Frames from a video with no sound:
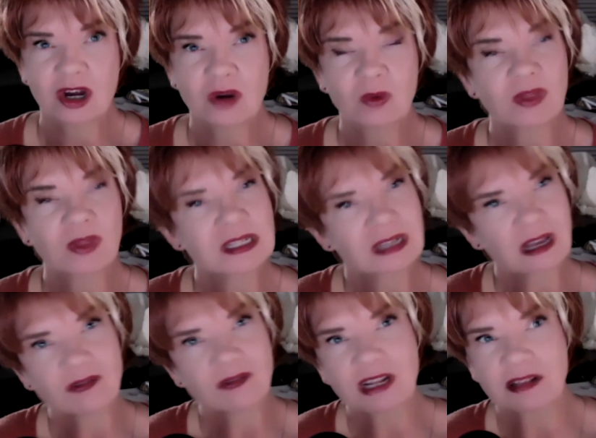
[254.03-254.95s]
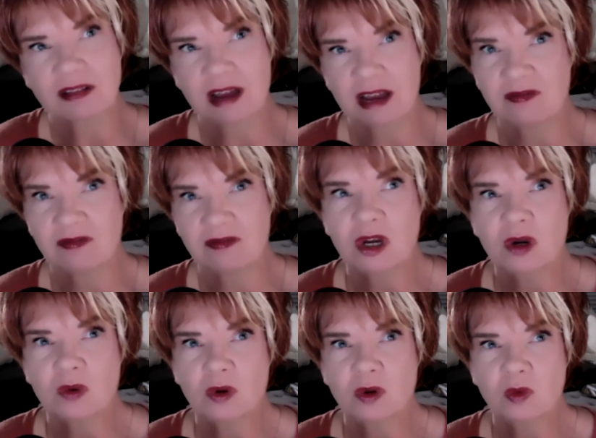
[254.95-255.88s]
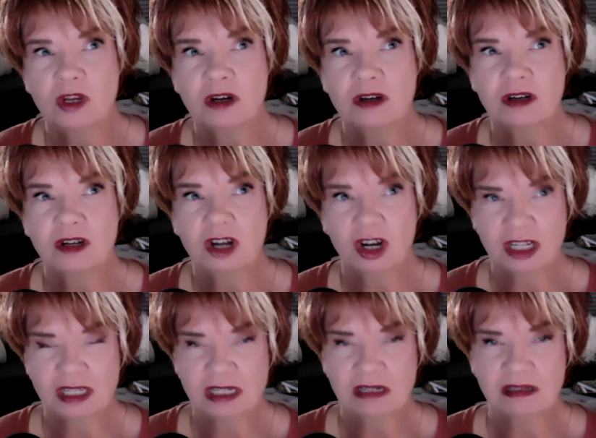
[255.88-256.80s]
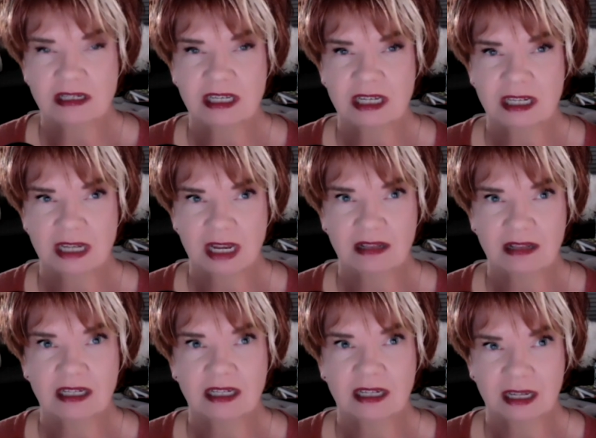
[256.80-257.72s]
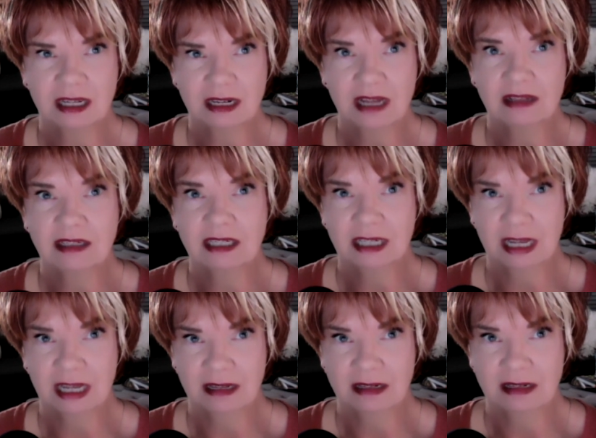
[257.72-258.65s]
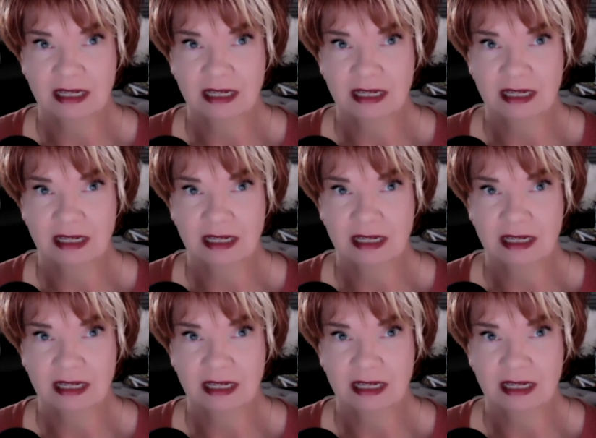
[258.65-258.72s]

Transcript: Well, that's kind of like life. When we are constantly inhaling and inhaling and